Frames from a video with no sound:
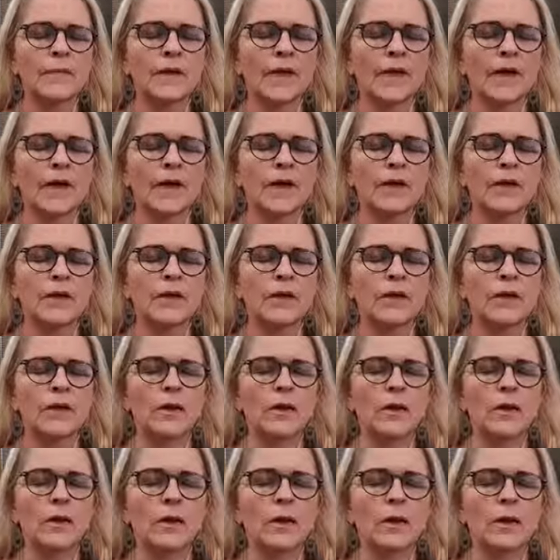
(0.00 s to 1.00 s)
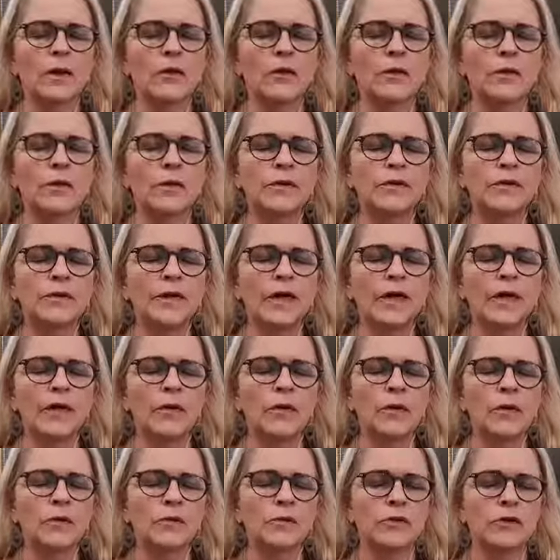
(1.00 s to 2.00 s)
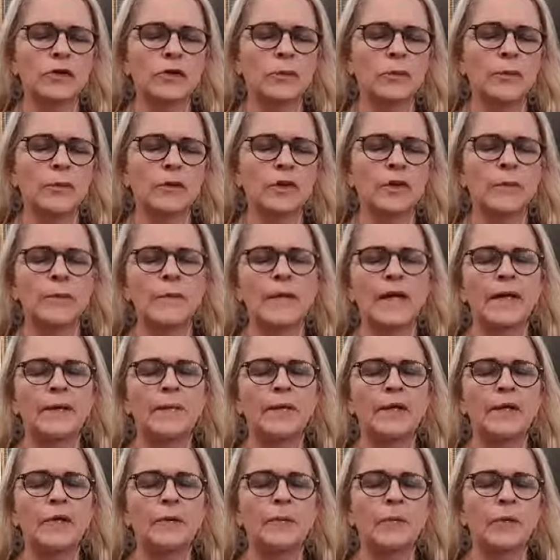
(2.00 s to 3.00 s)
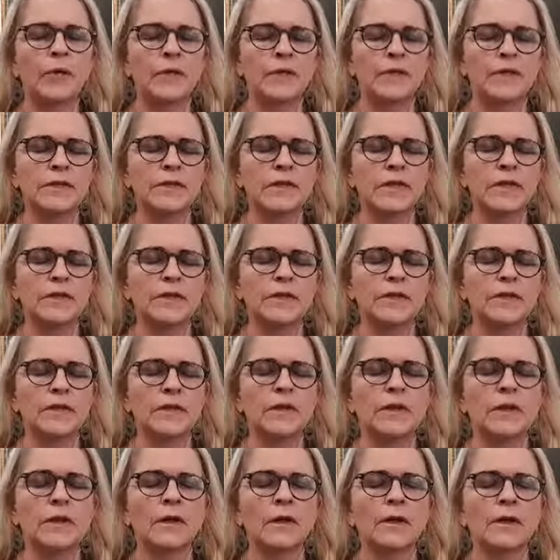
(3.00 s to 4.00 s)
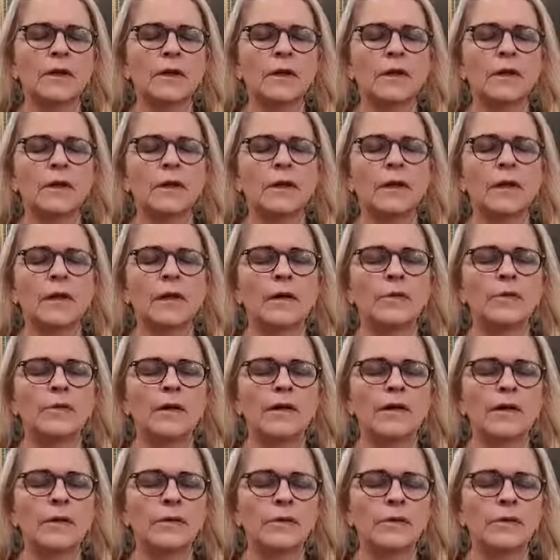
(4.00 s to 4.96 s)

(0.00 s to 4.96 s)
And you can take note in your body. Maybe your body says, when you were